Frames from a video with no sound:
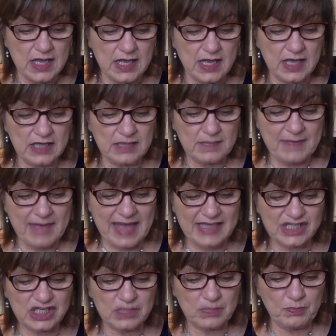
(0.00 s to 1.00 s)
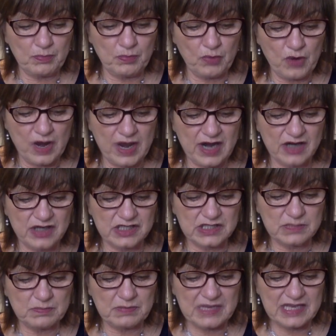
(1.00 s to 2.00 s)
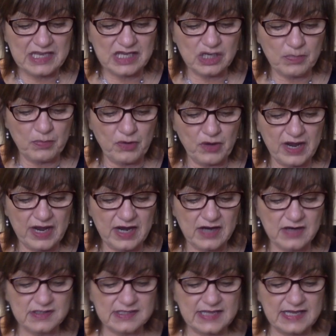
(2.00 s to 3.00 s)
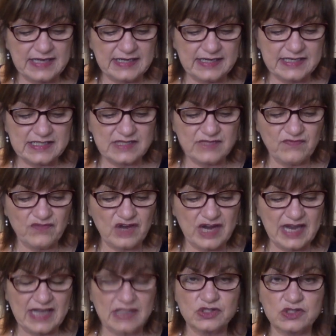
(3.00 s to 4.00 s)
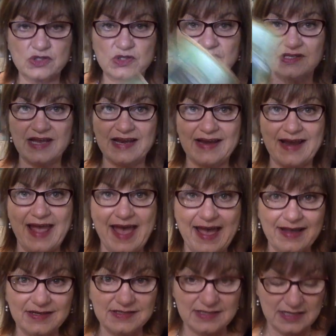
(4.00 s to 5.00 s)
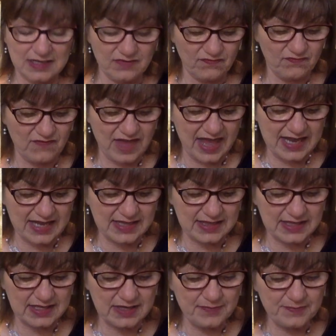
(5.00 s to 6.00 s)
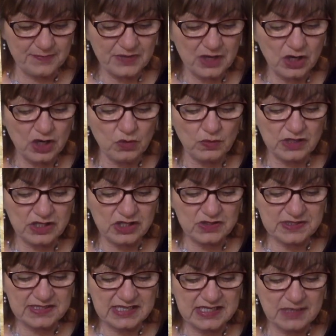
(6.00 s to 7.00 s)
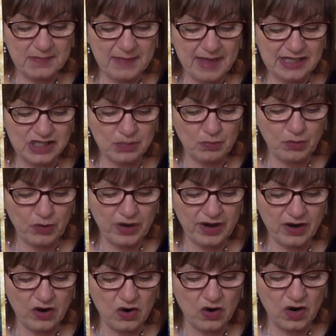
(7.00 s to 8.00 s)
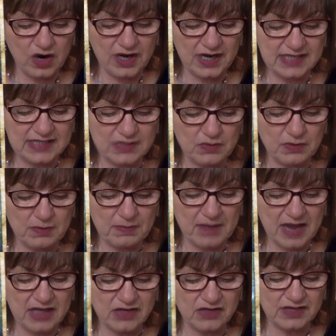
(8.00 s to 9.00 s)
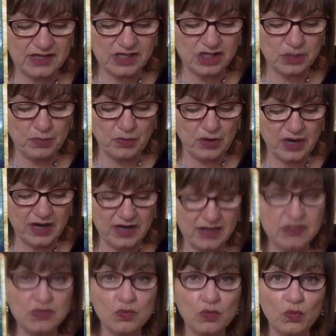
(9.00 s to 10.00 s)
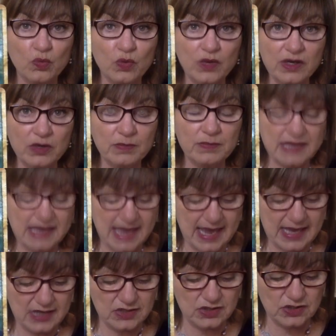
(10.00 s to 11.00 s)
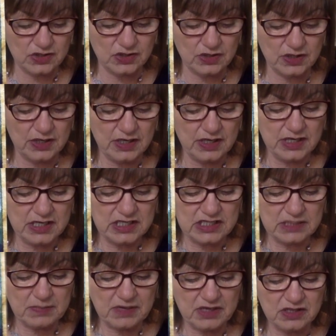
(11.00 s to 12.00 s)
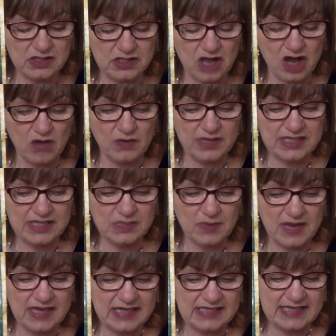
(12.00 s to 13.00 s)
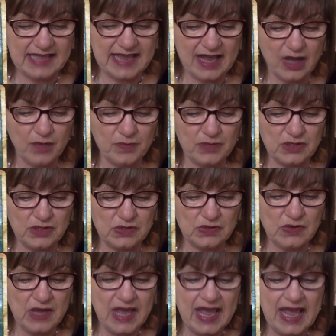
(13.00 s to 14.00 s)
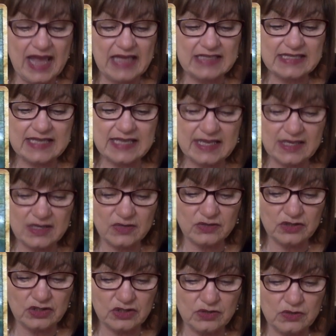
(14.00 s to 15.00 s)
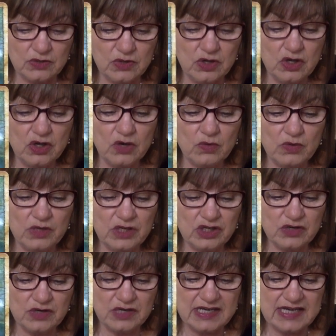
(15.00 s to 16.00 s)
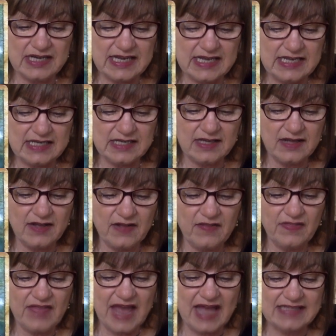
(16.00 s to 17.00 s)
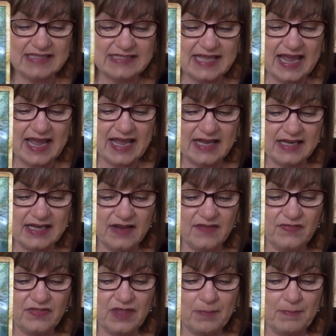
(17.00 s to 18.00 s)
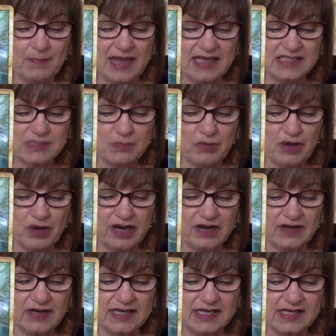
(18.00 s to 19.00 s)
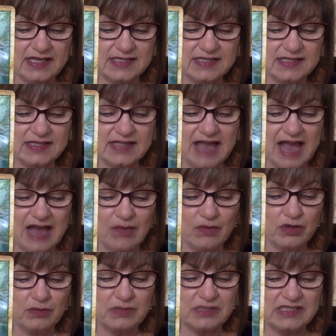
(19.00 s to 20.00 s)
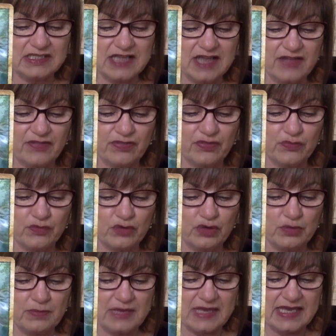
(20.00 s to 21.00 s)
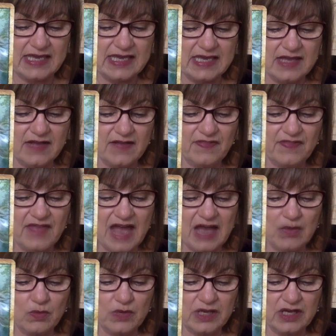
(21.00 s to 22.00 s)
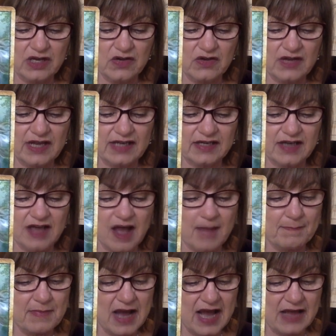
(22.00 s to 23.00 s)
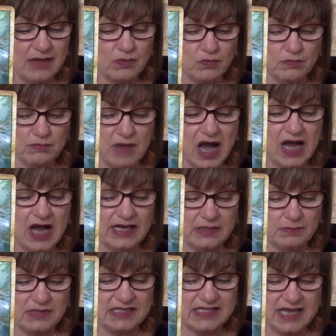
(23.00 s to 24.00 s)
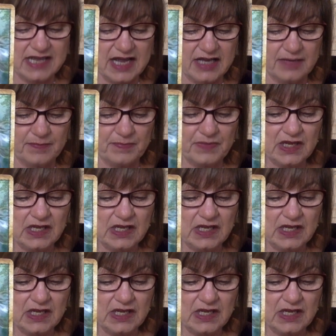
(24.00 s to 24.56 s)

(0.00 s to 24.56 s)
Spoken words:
The magic prayer, speak your prayers and listen for answers and act in faith. When you see the magic prayer card, it's a reminder that your prayers will be answered. Spirit's always waiting to help you and to heal you when you're in need. That said, the best prayer is, thy will be done through me, thy will and not my mind be done.